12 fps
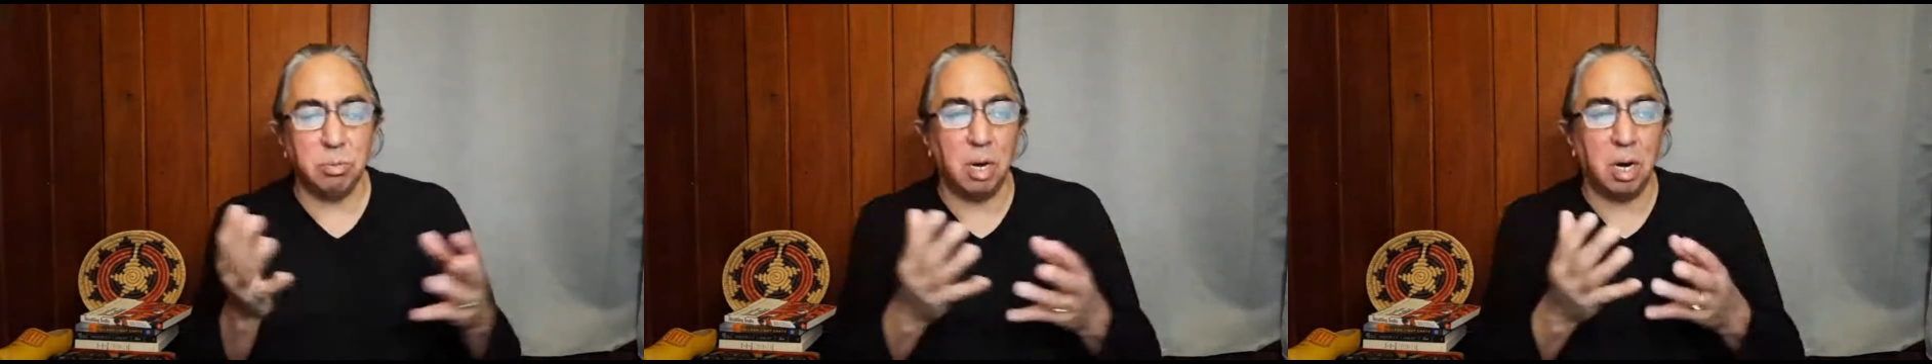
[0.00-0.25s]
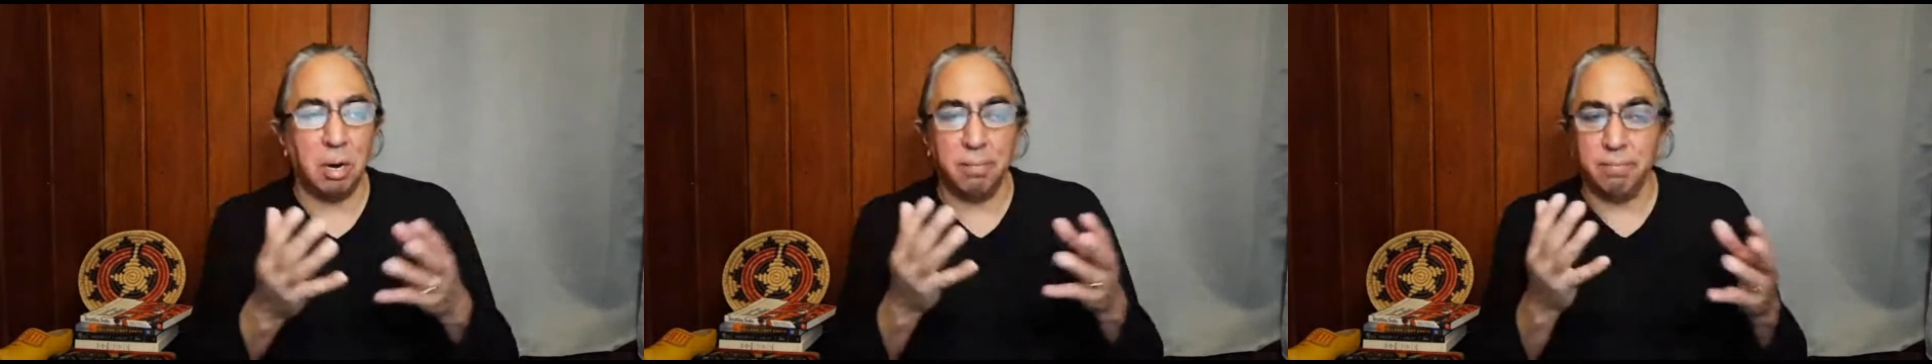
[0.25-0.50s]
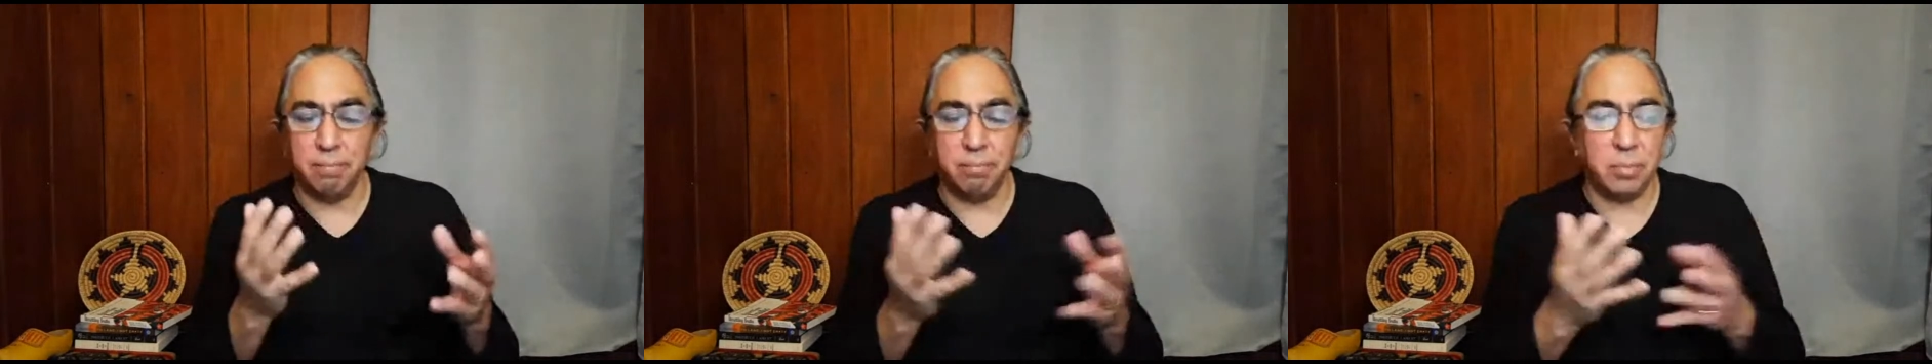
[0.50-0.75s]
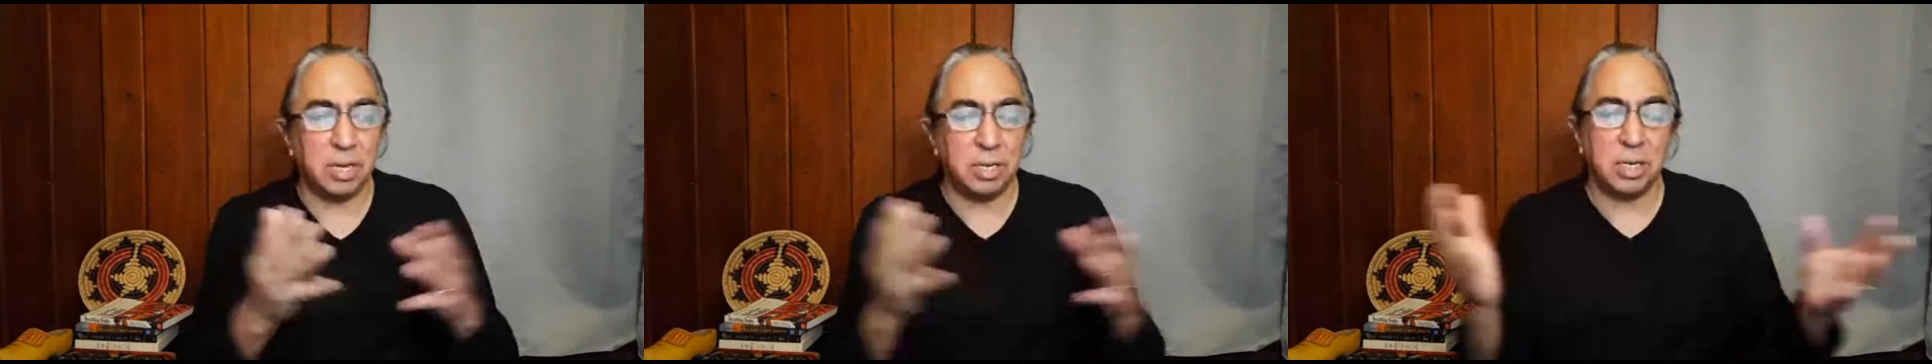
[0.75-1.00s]
and
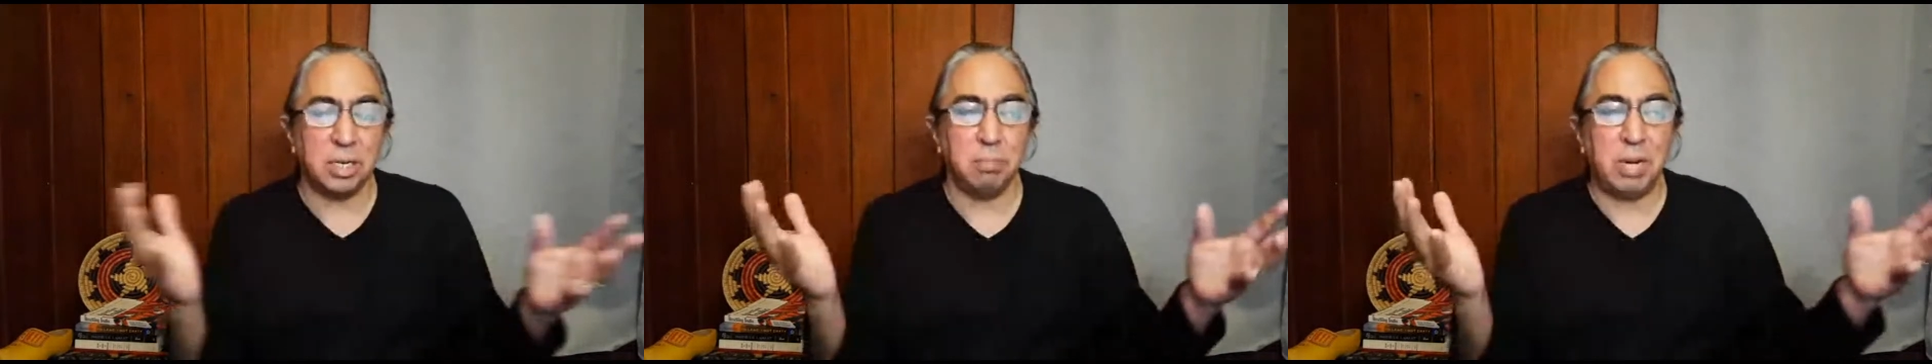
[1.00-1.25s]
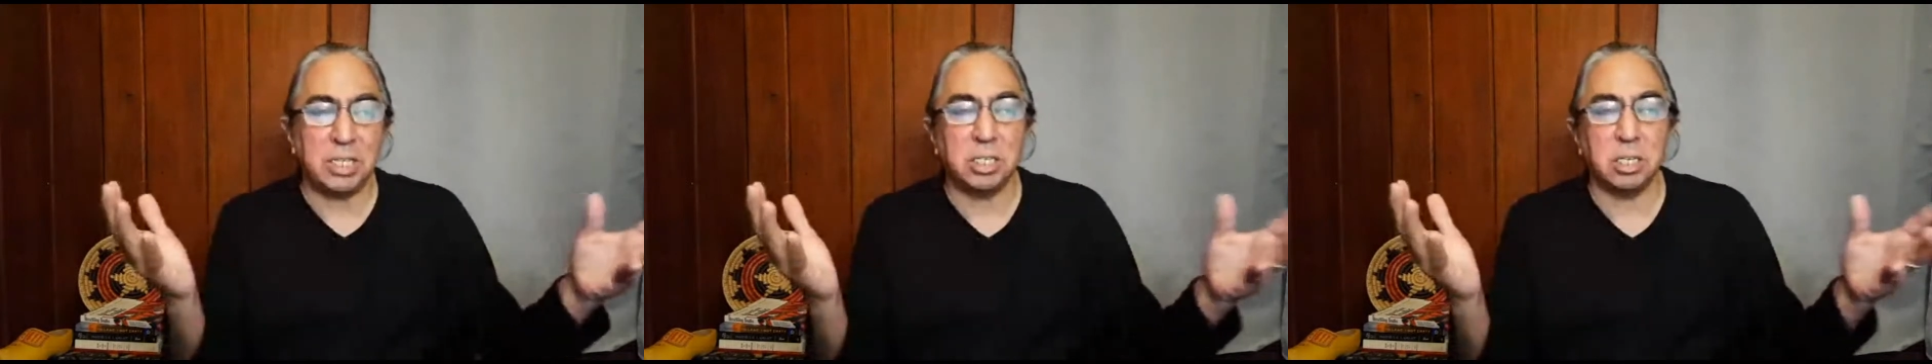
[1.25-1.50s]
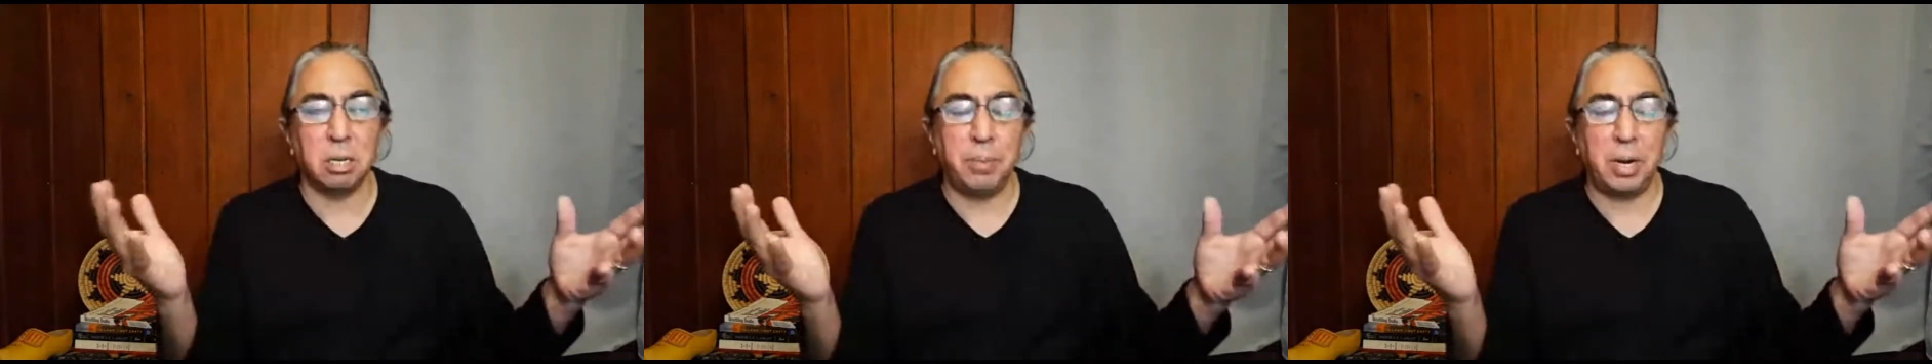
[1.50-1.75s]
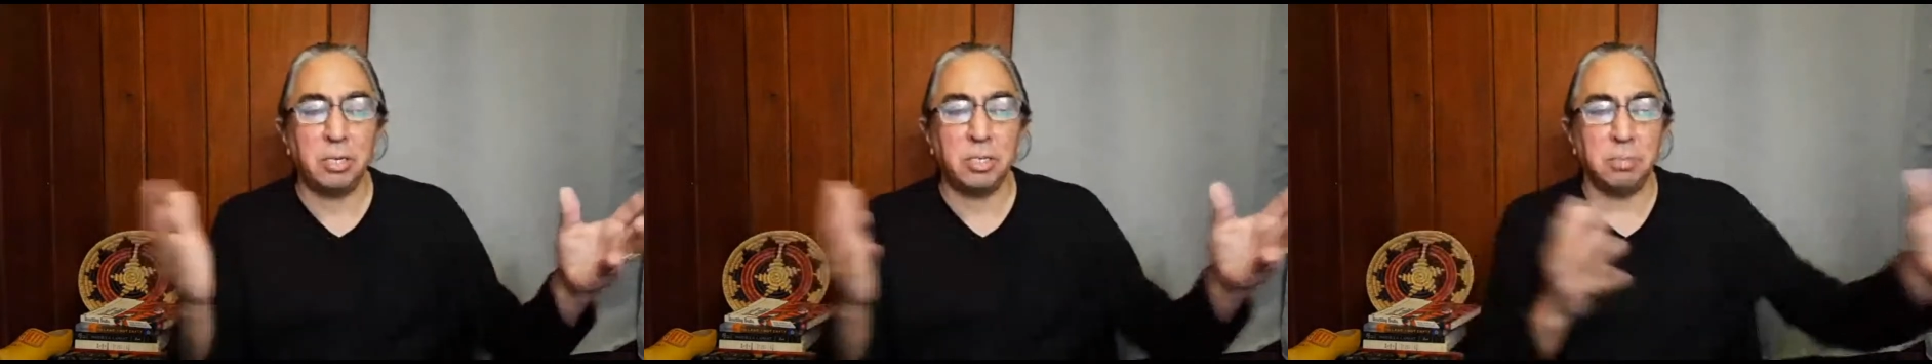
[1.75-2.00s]
it makes the
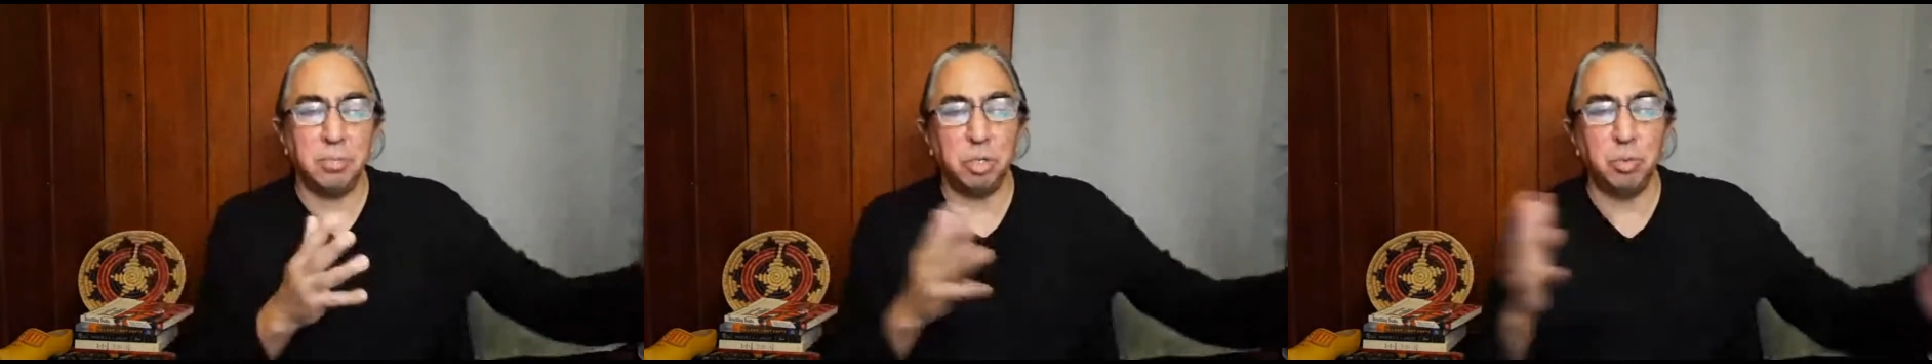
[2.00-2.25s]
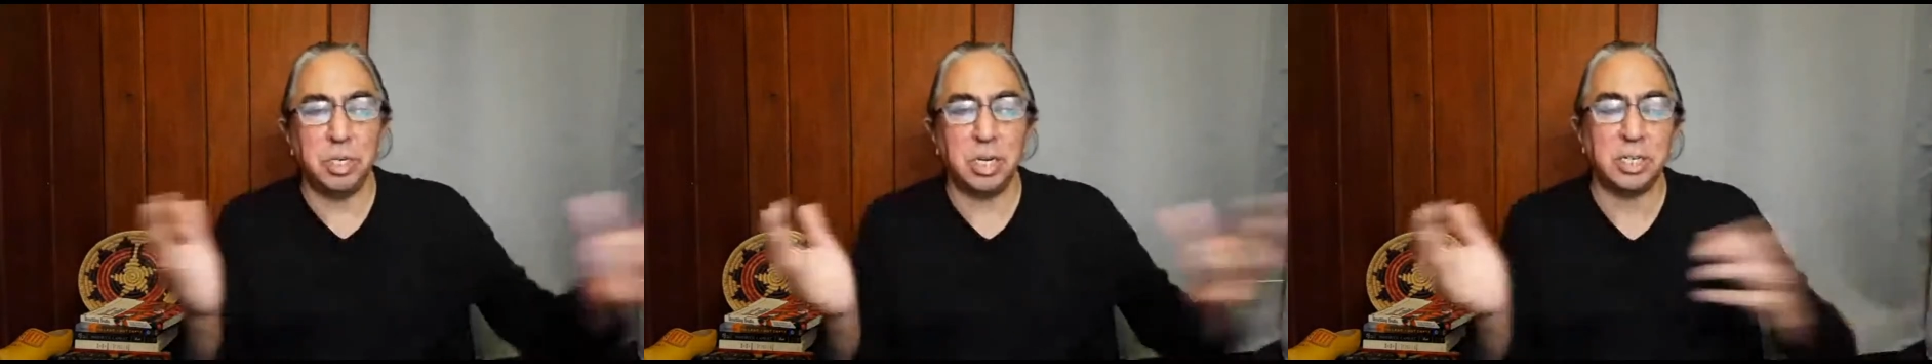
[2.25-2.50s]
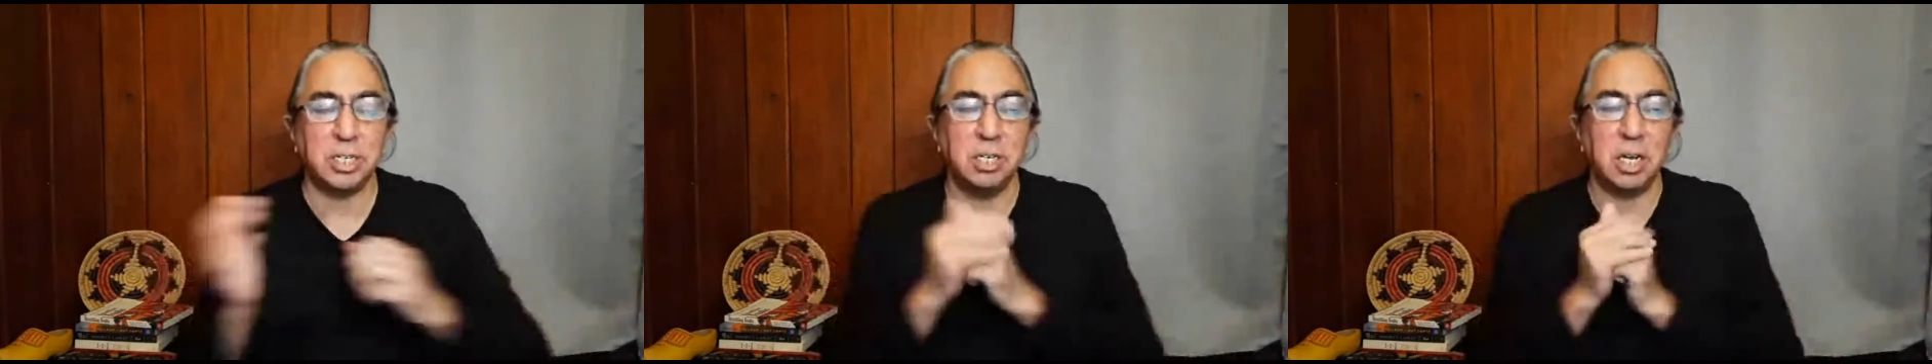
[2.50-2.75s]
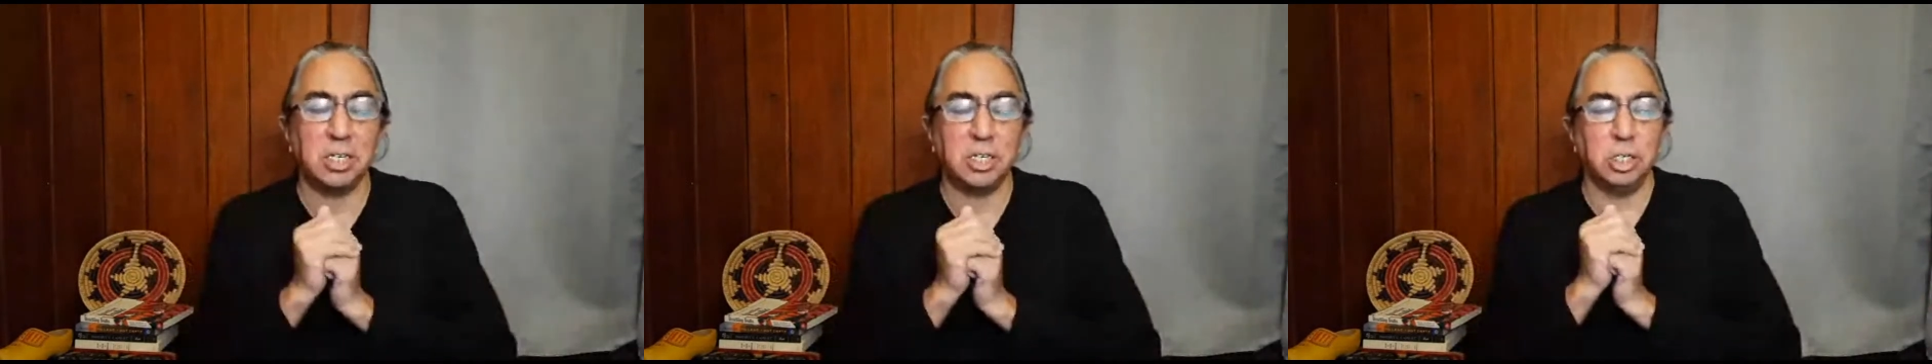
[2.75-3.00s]
comparison between us and
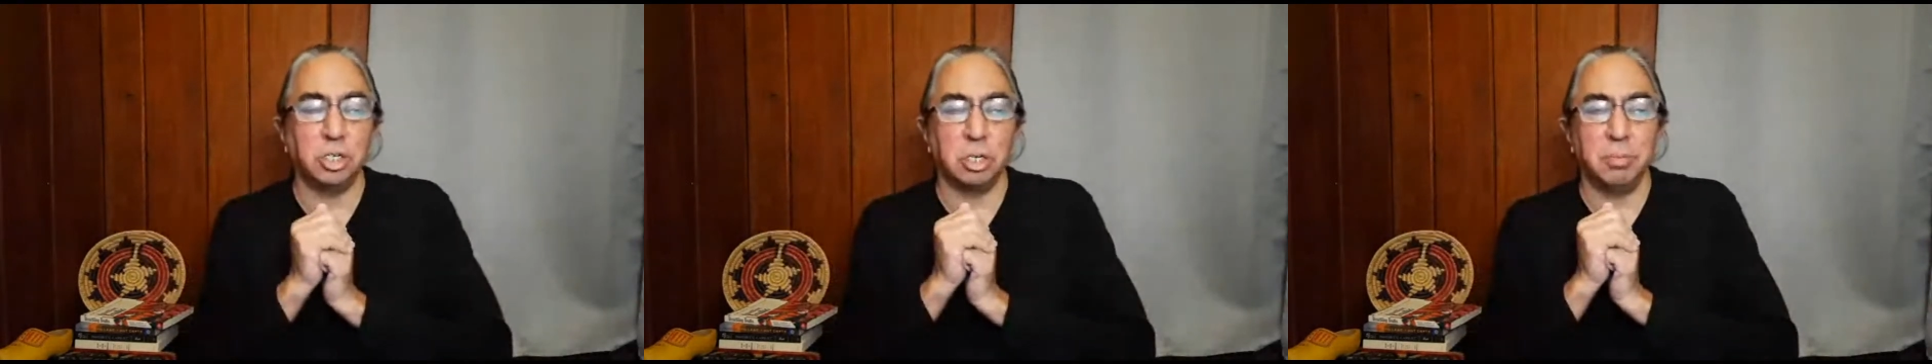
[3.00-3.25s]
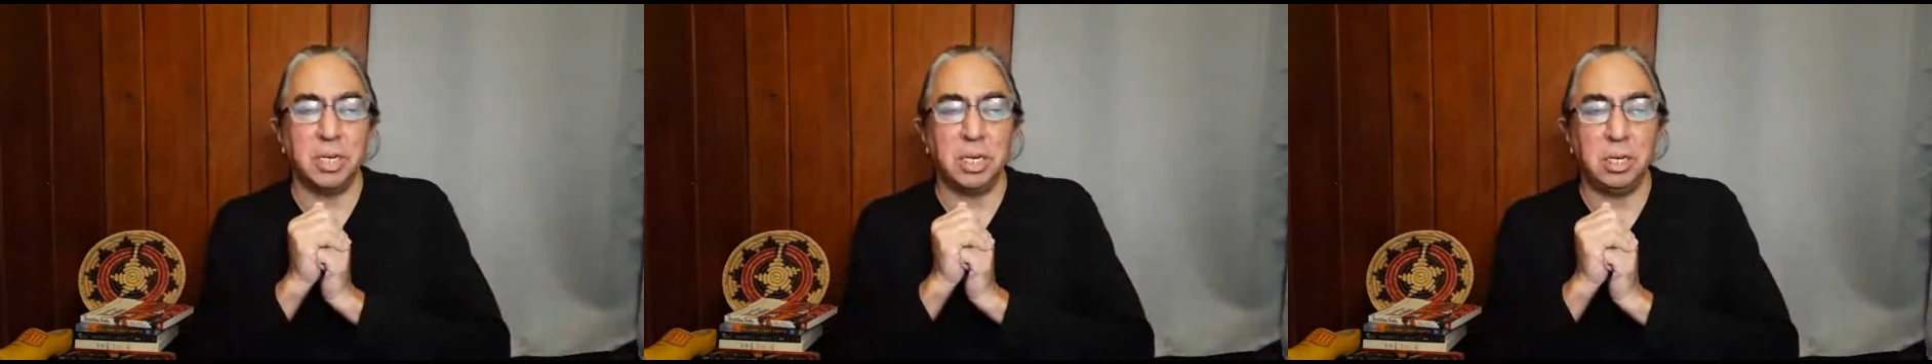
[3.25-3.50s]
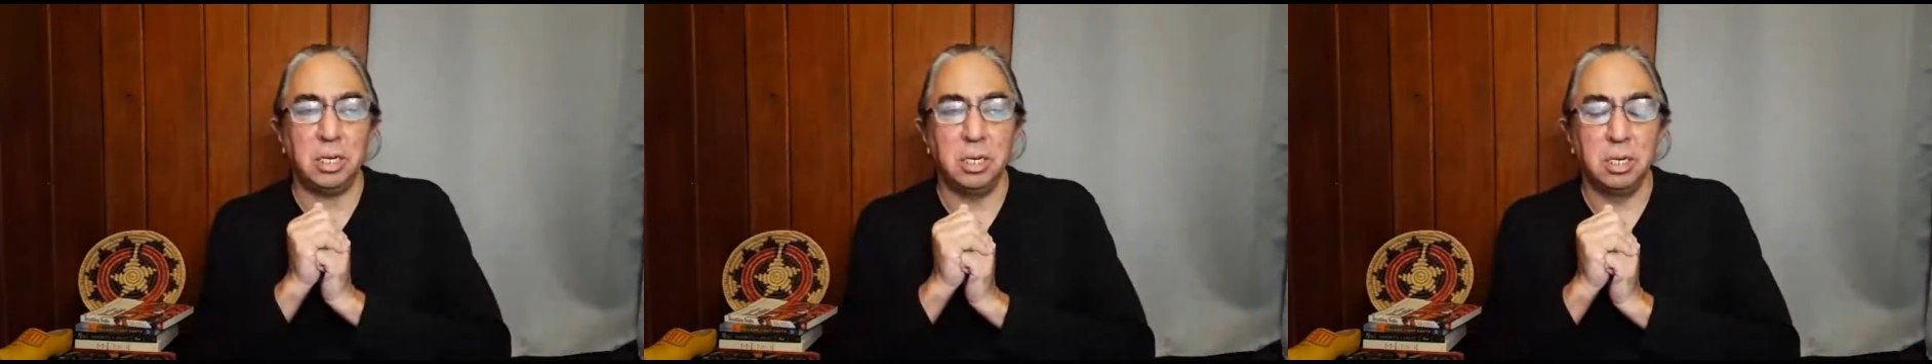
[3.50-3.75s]
Nazi Germany,